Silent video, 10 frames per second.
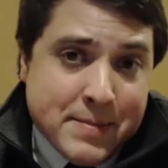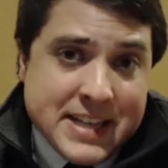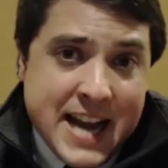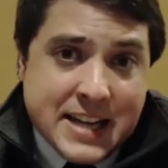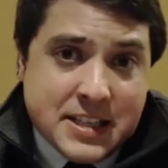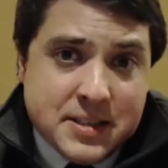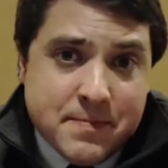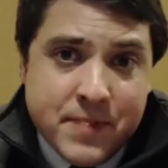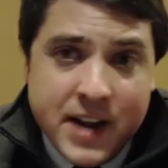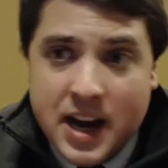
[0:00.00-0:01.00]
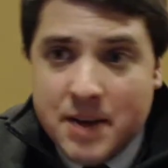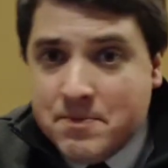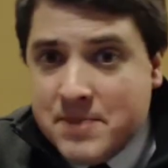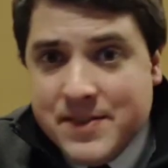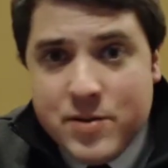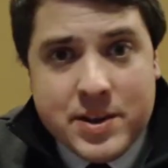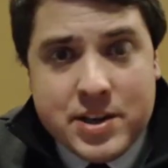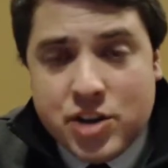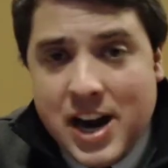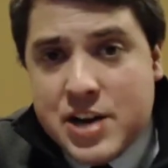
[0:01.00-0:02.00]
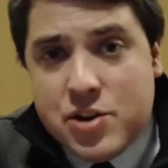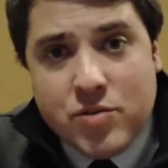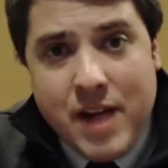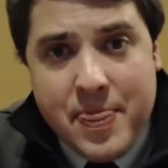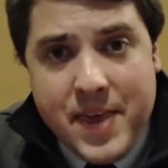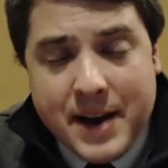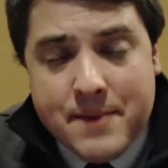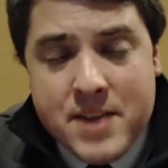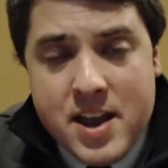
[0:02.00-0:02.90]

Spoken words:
mistakes, even when they're trying to do the right thing.